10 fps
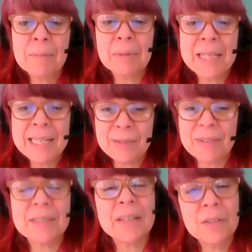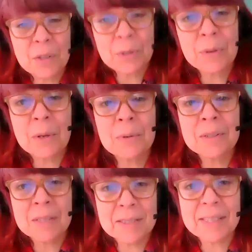please visit
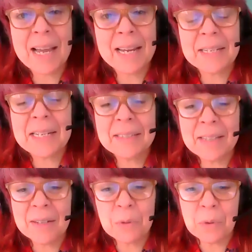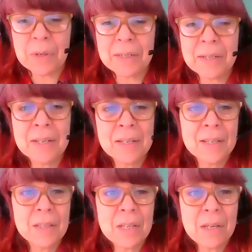uusociety.org,
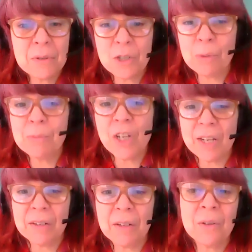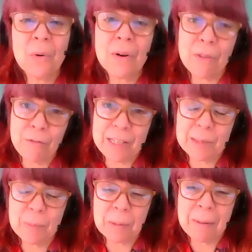the YouTube channel, or the
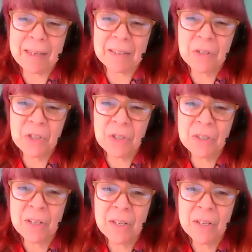Facebook page.